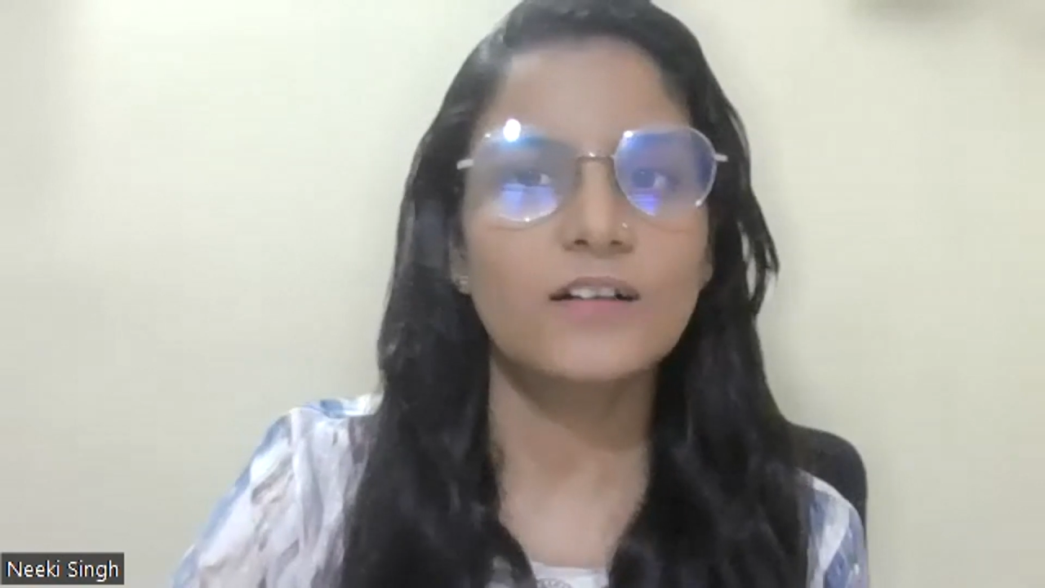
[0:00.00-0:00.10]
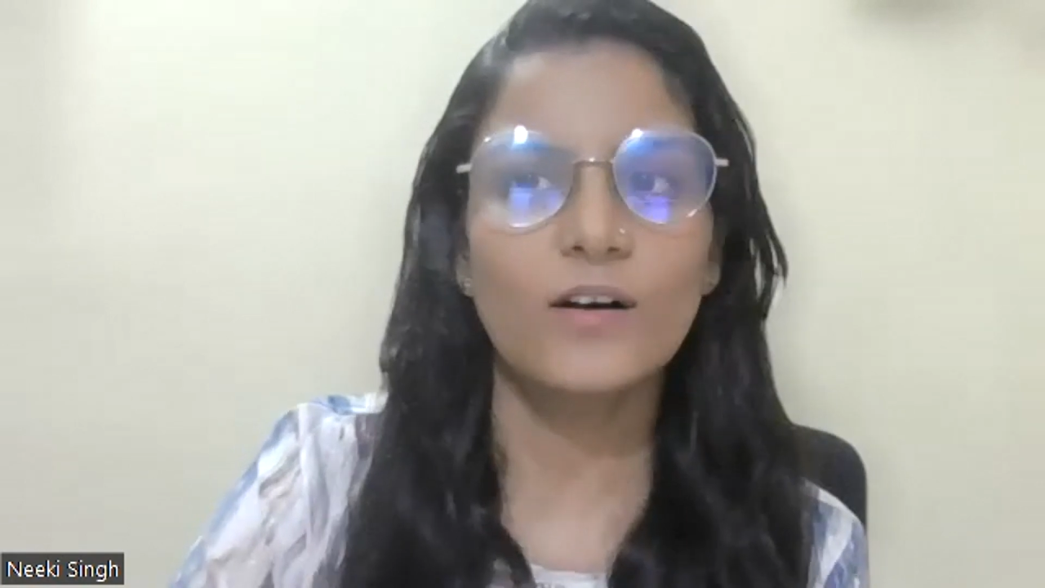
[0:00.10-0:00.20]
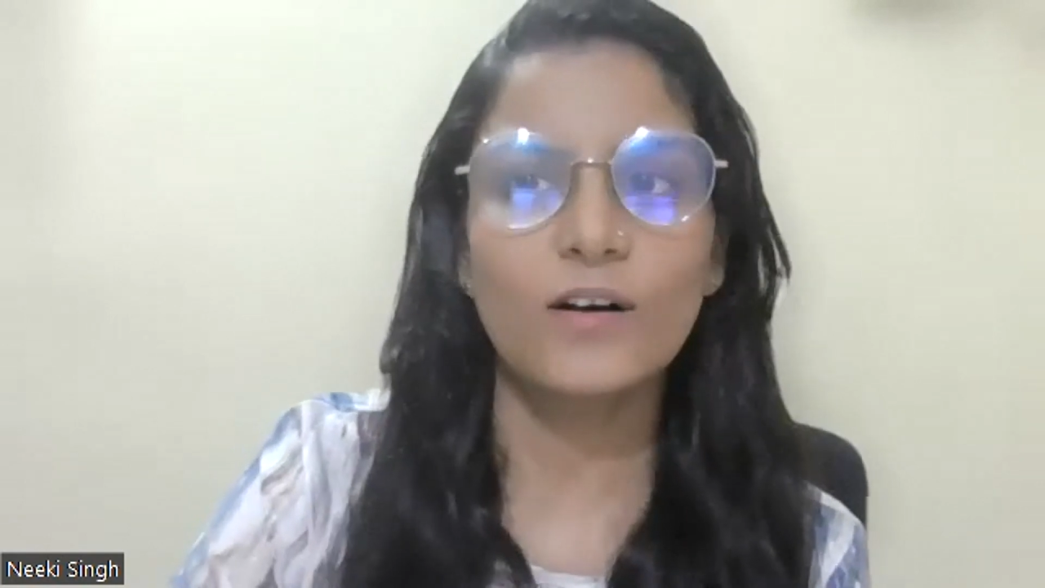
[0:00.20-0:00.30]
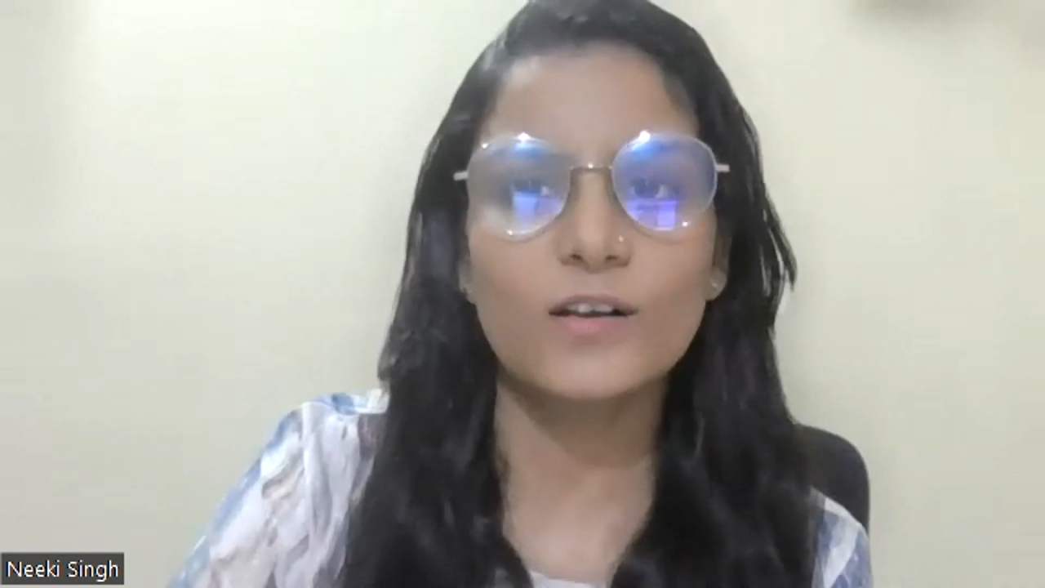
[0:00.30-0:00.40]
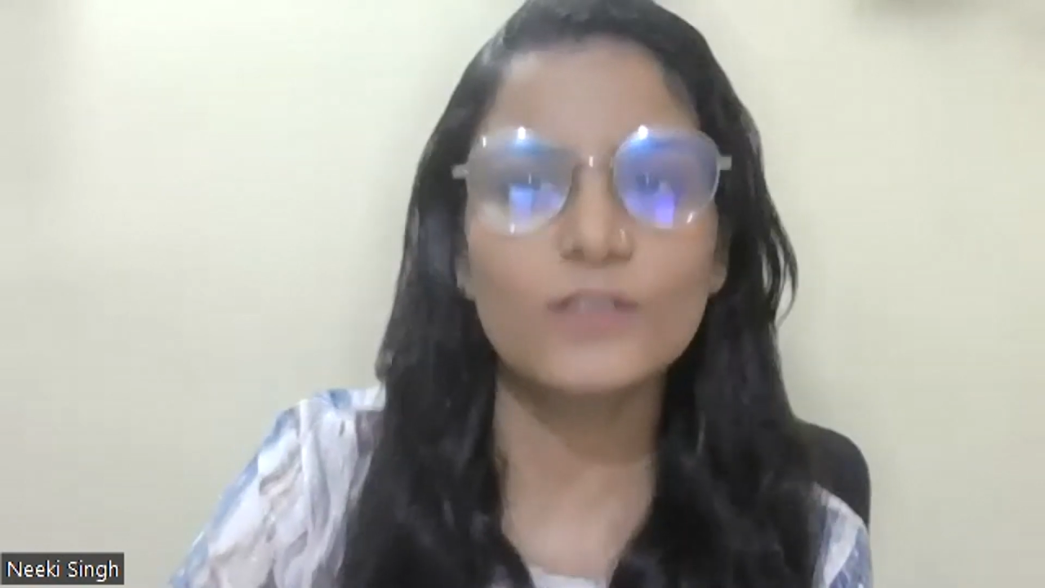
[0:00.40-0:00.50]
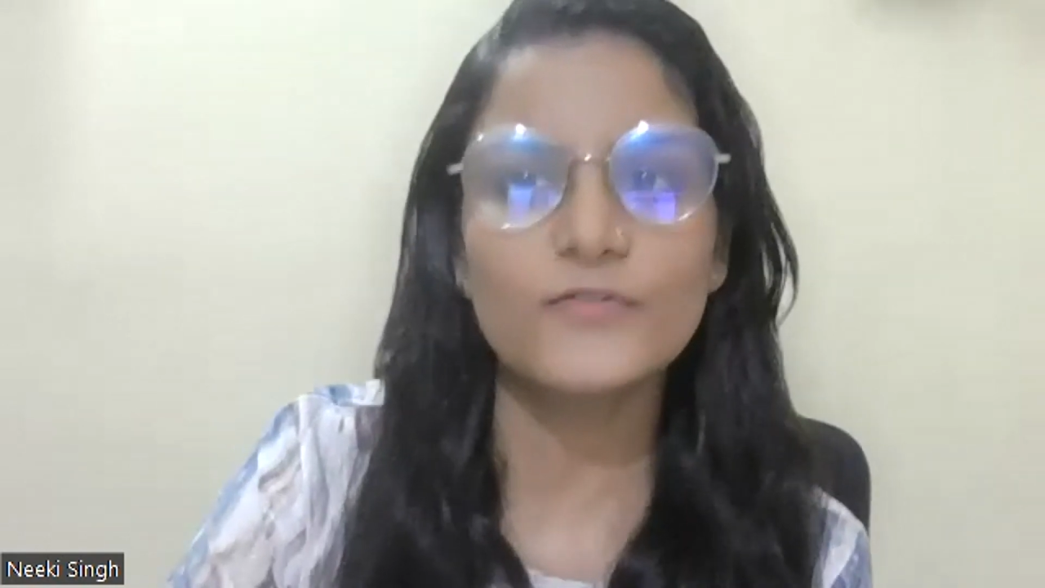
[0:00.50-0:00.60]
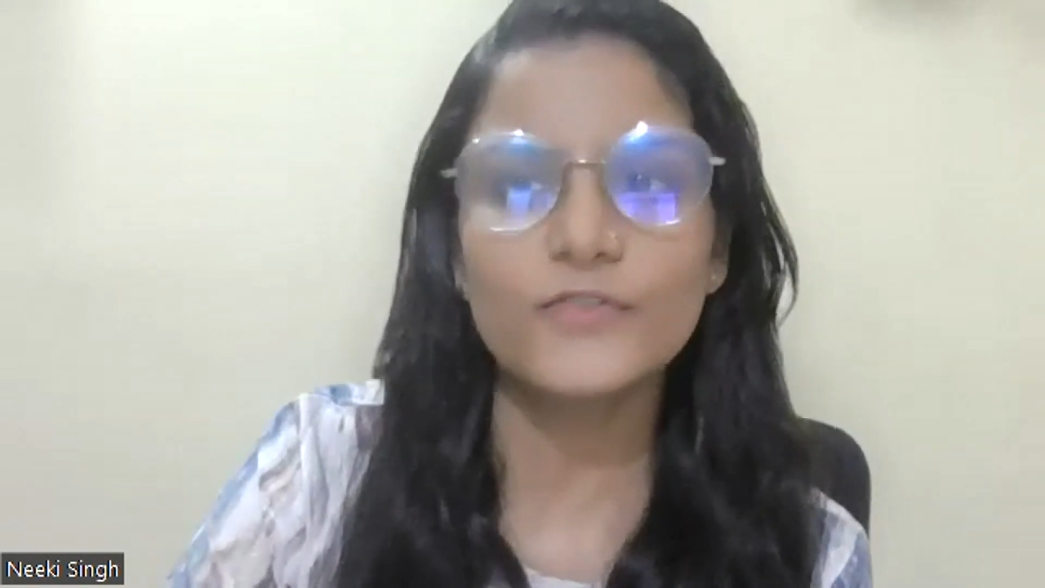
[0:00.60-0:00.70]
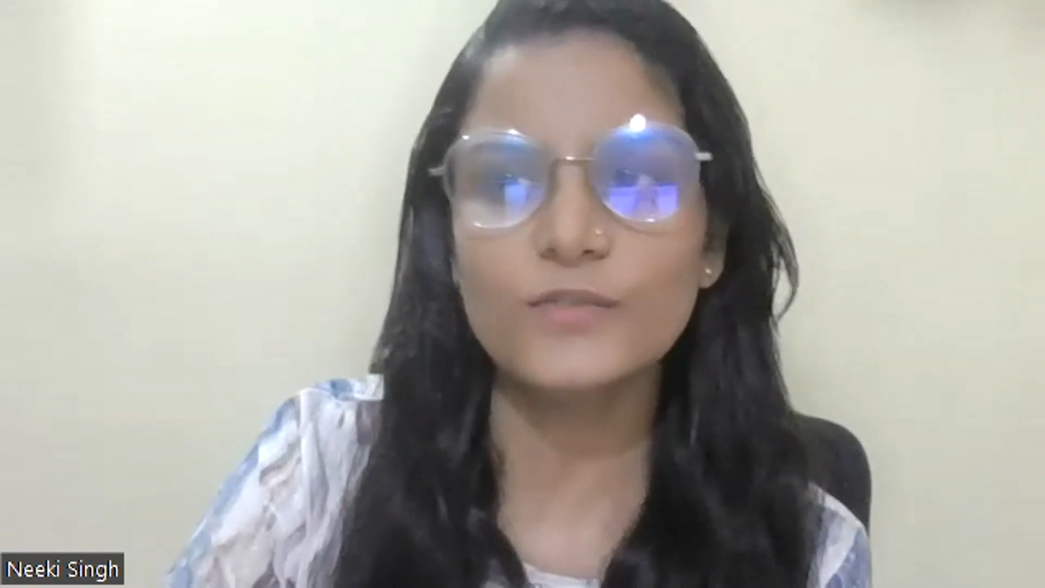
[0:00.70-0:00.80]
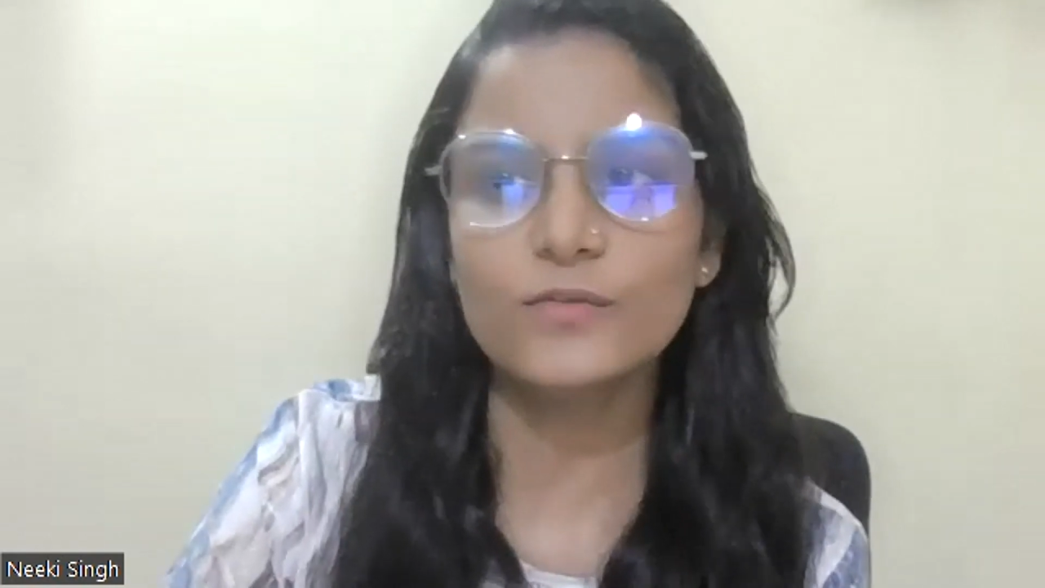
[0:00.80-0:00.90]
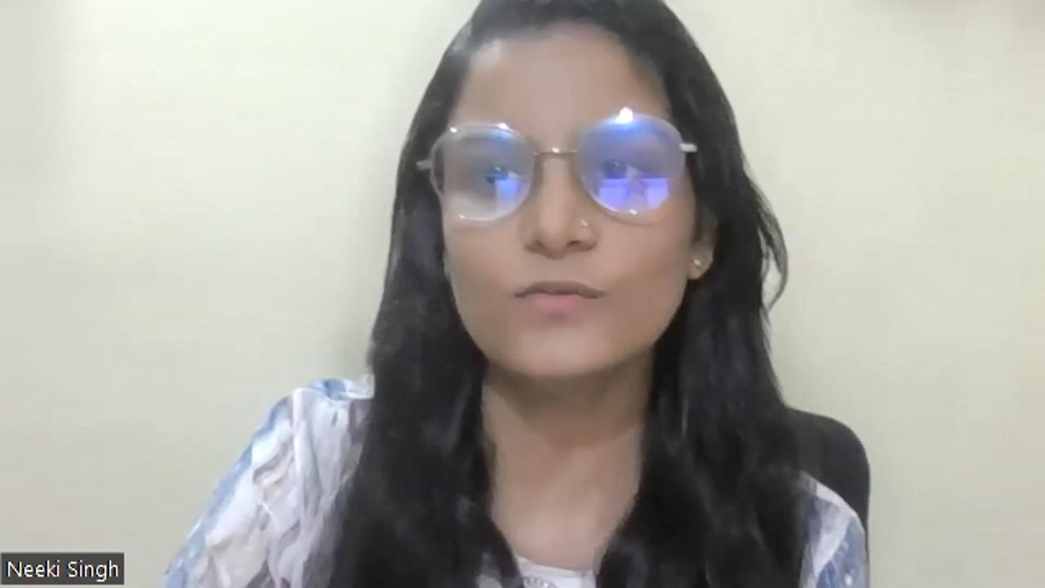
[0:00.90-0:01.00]
all of
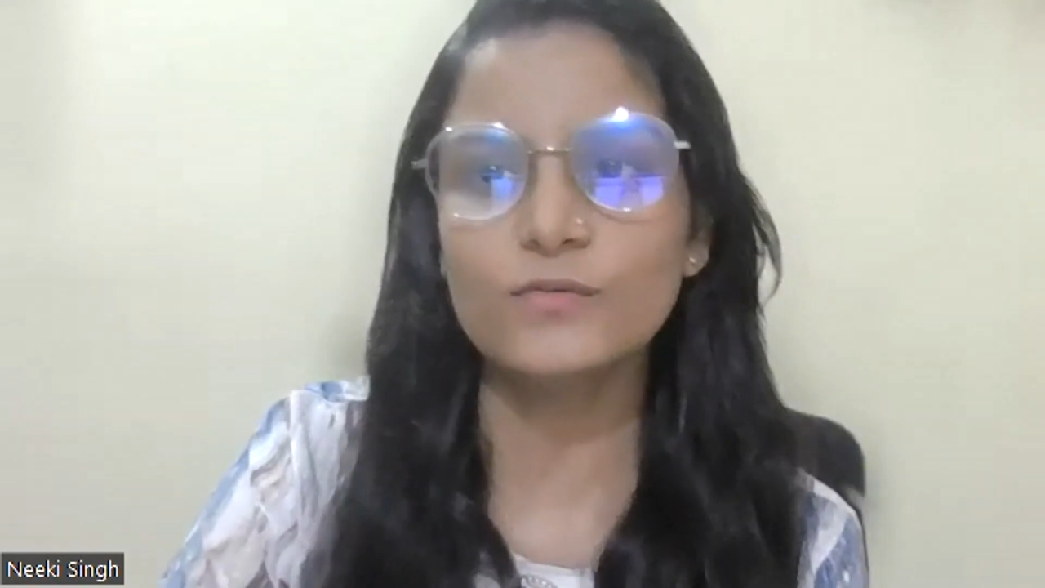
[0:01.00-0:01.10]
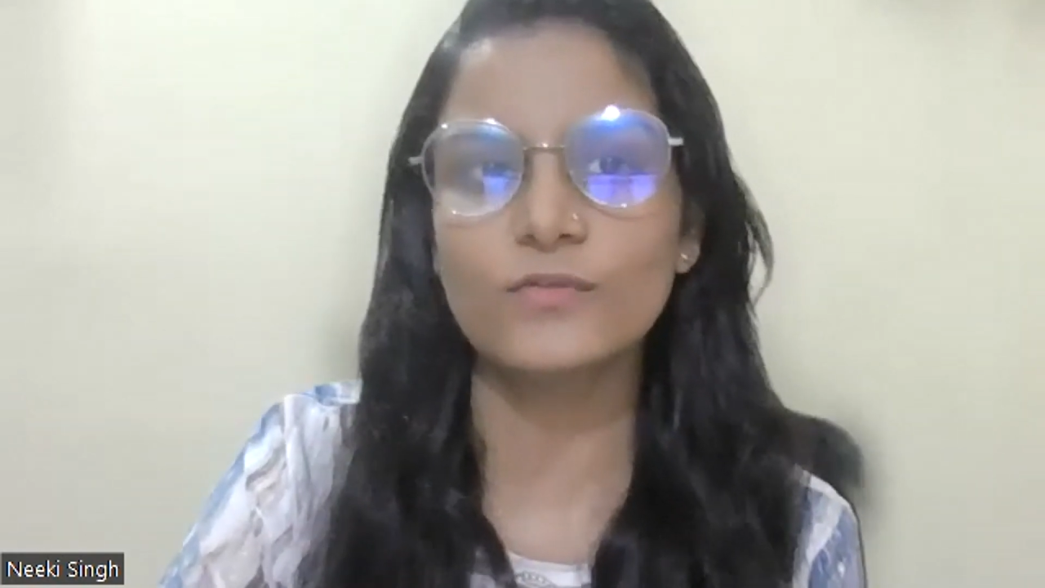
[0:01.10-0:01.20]
you,